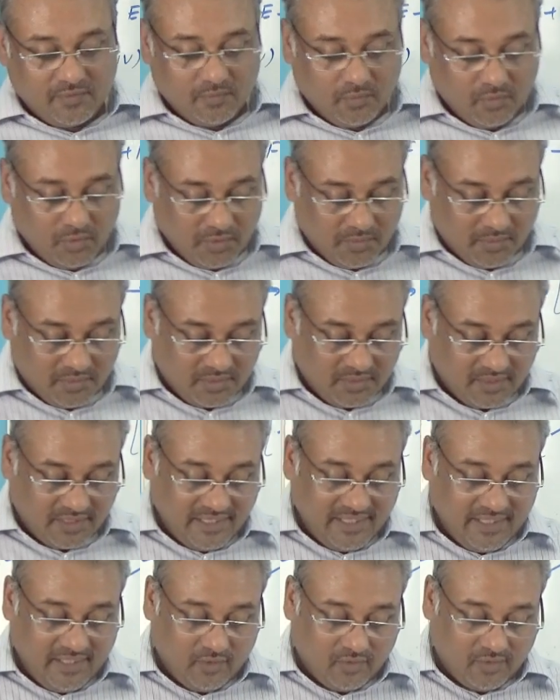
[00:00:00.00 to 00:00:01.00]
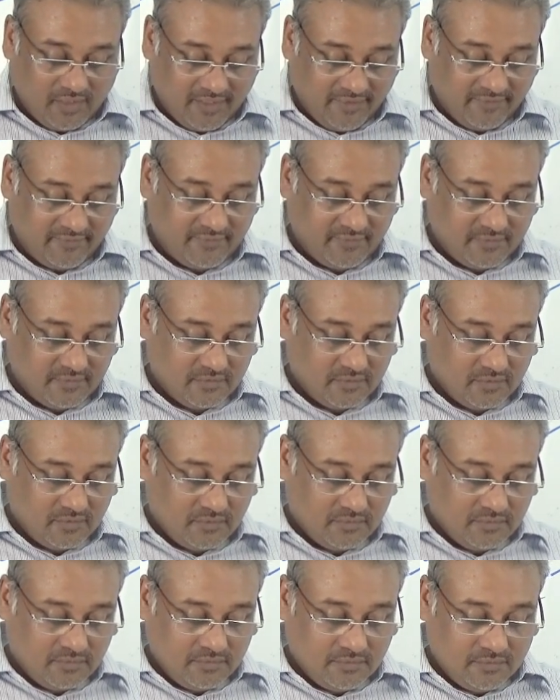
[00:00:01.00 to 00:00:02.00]
of the monomer, E or F,
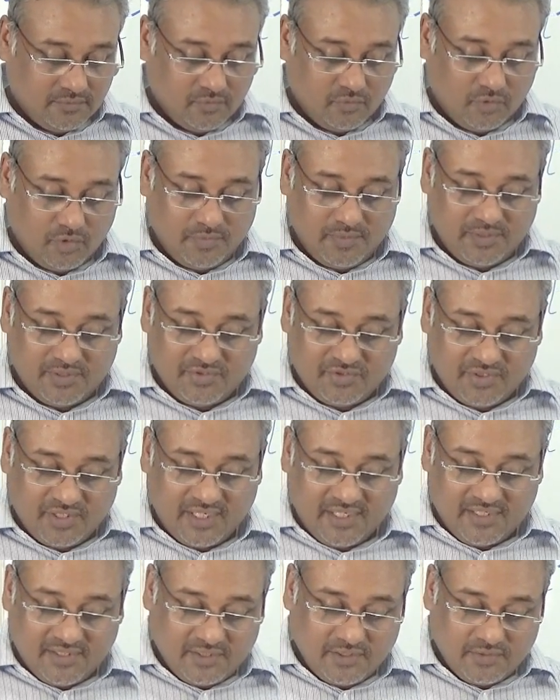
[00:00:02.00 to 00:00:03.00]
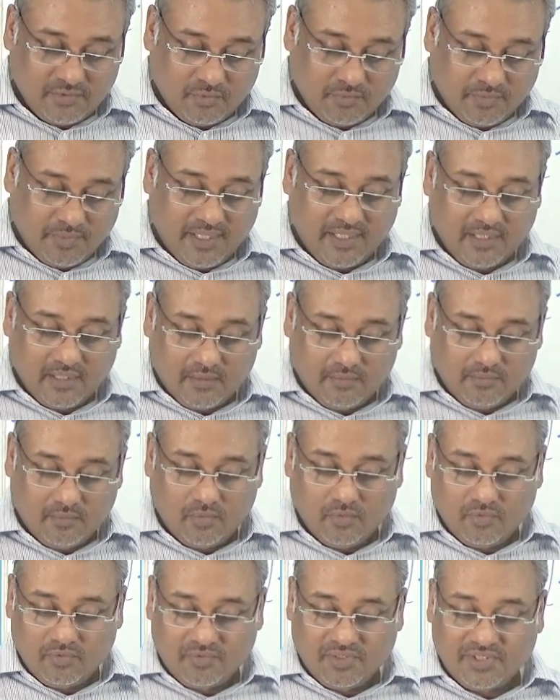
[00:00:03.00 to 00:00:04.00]
could be changed to make a
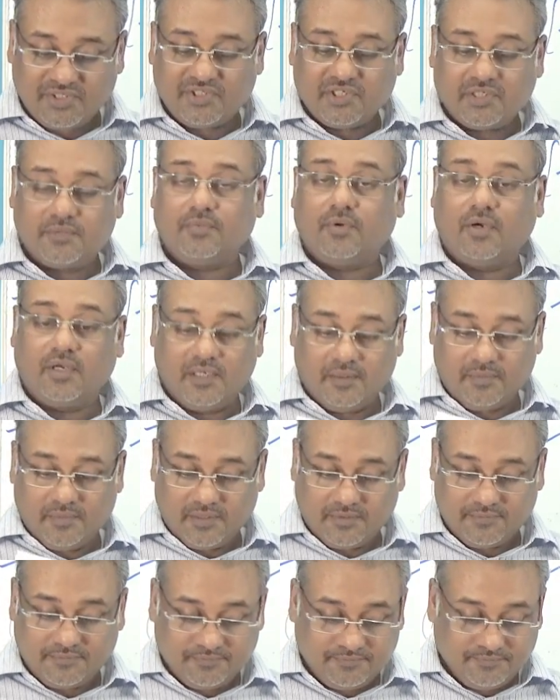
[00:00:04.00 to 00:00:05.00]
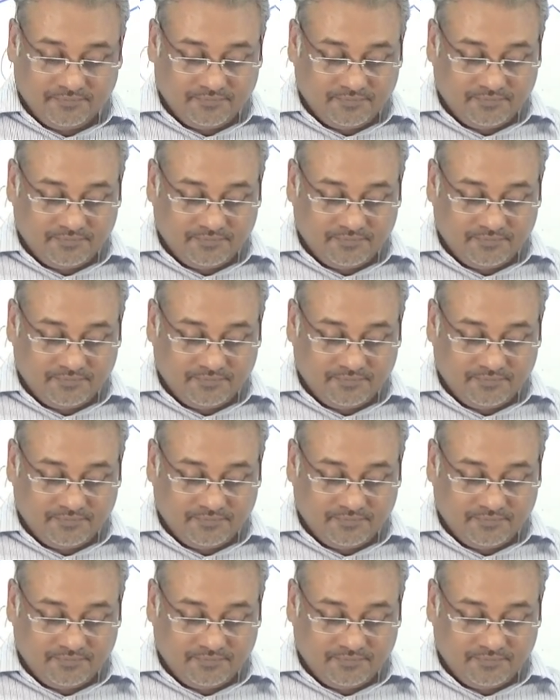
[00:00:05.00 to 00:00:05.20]
more rigid polymer,